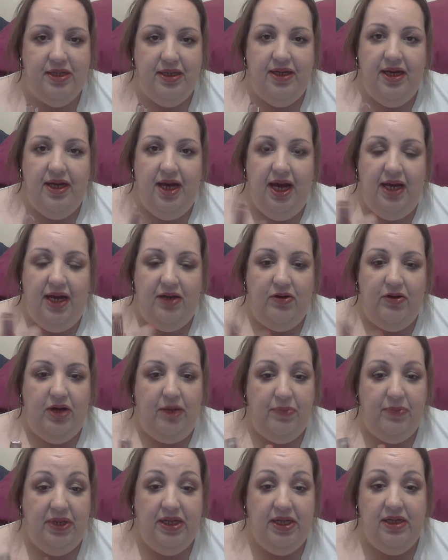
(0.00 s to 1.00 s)
I not
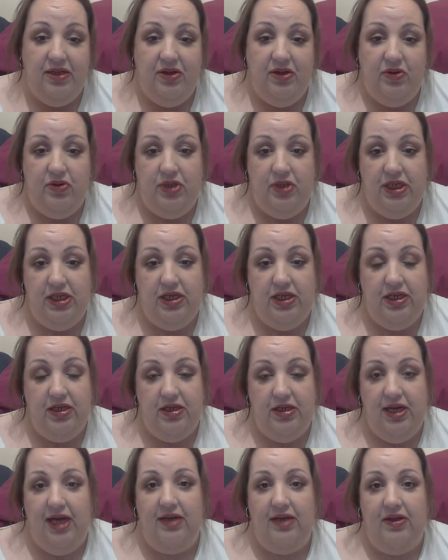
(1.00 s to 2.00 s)
only
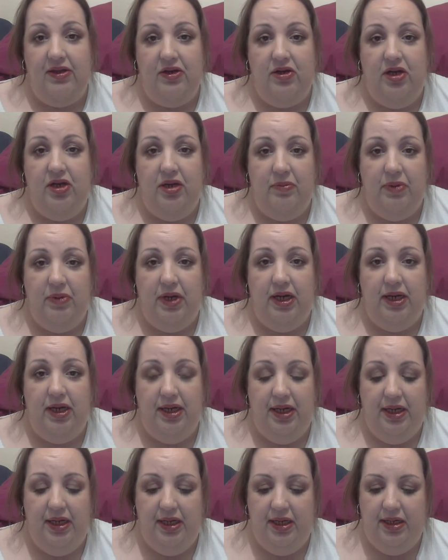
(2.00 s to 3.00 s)
like the colour, but
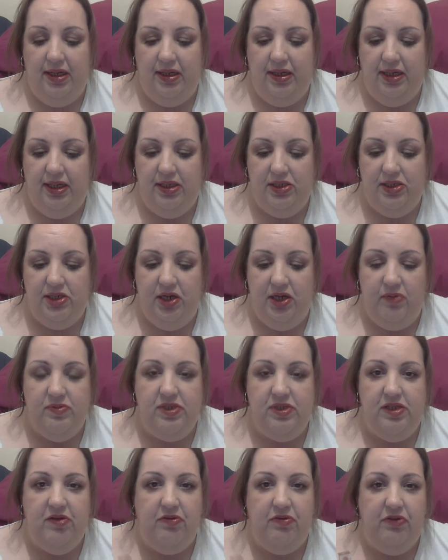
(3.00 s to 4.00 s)
in terms of
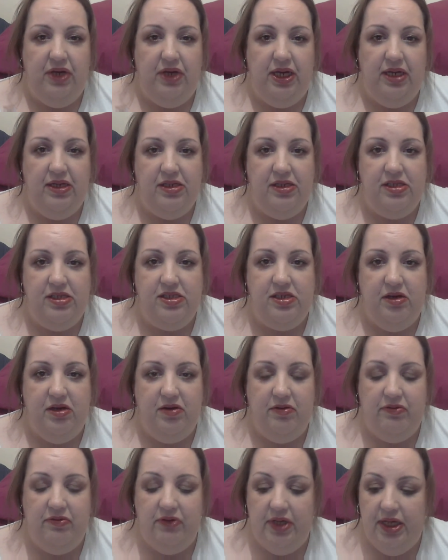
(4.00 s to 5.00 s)
the feel and stuff.
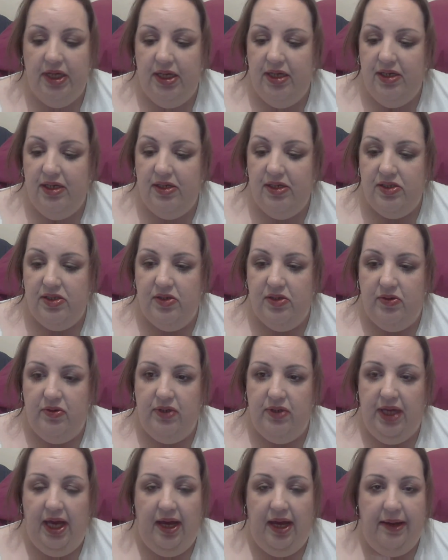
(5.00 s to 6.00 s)
So
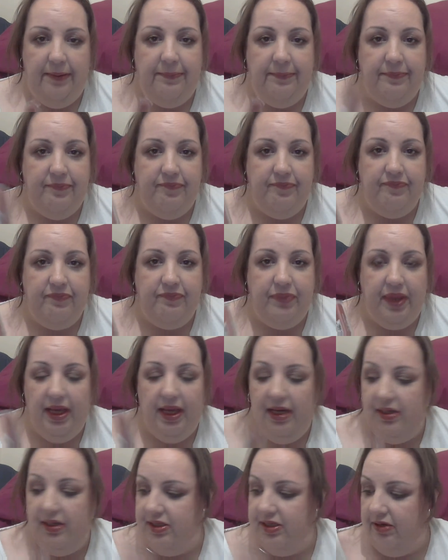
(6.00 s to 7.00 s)
yeah,
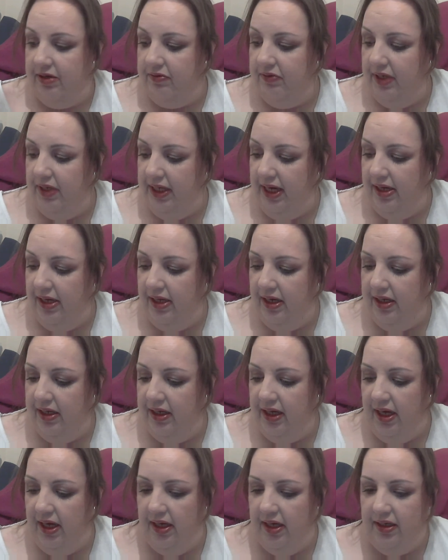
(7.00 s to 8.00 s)
I'd definitely get that
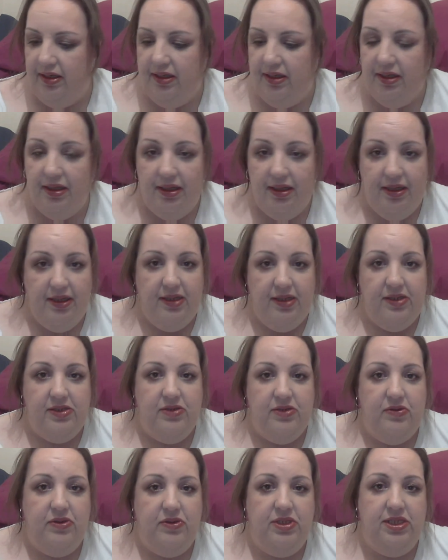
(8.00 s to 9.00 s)
again.
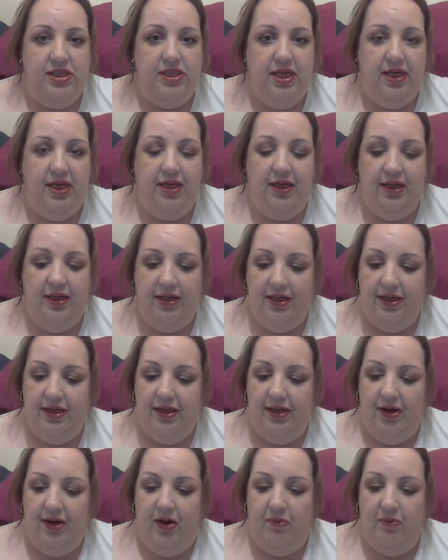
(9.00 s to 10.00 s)
So it's
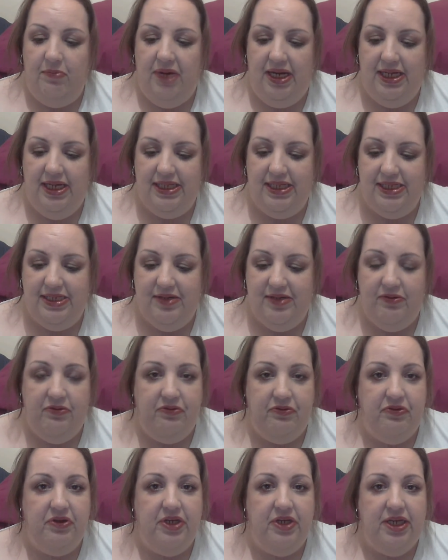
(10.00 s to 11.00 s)
on my list of,
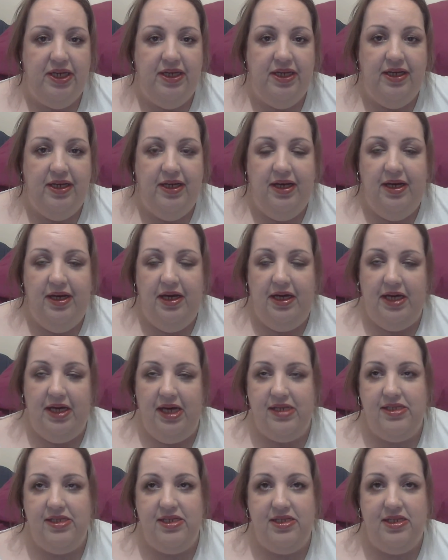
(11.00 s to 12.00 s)
I
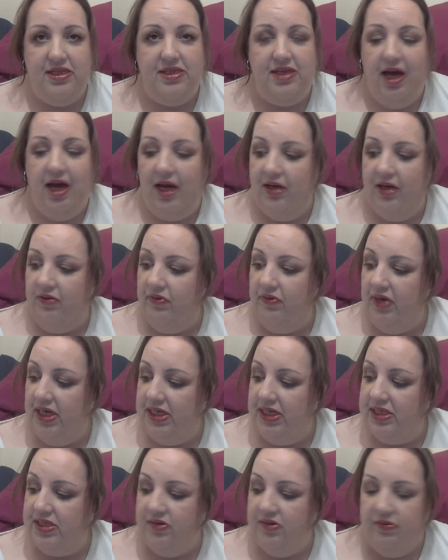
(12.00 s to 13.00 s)
guess this is kind of a
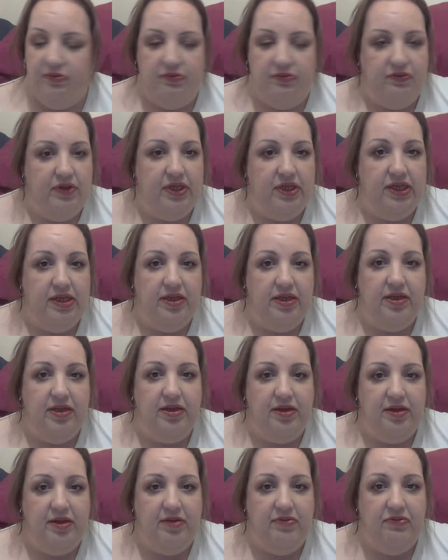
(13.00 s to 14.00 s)
list of
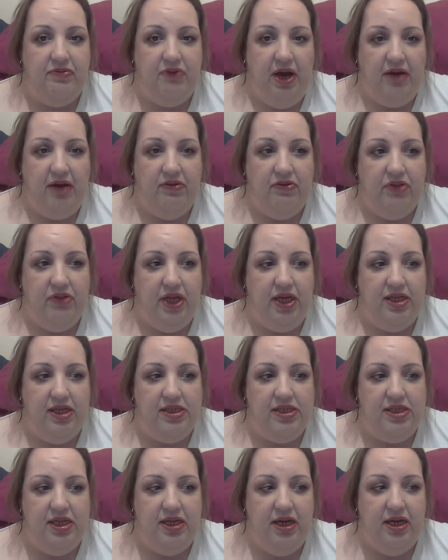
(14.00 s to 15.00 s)
five things
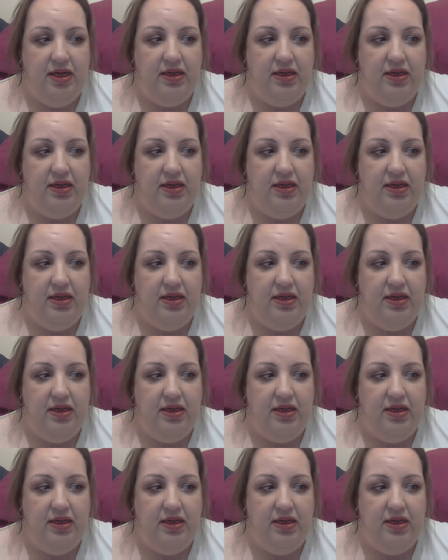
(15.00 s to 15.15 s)
that I